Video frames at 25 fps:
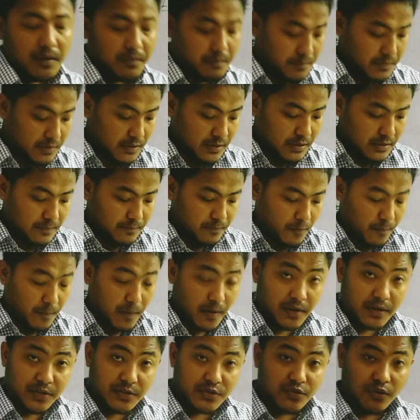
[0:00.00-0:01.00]
in the
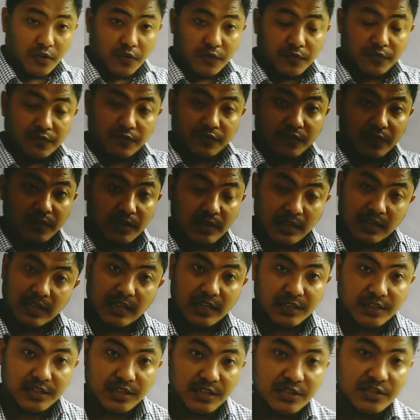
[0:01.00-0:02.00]
properties of
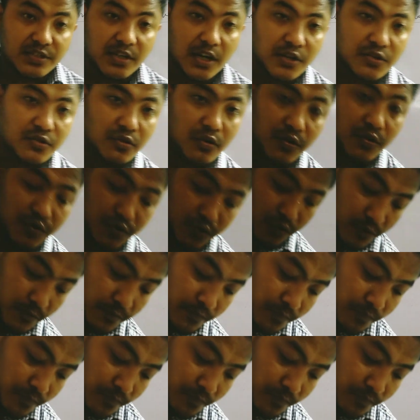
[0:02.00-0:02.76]
electric charge also.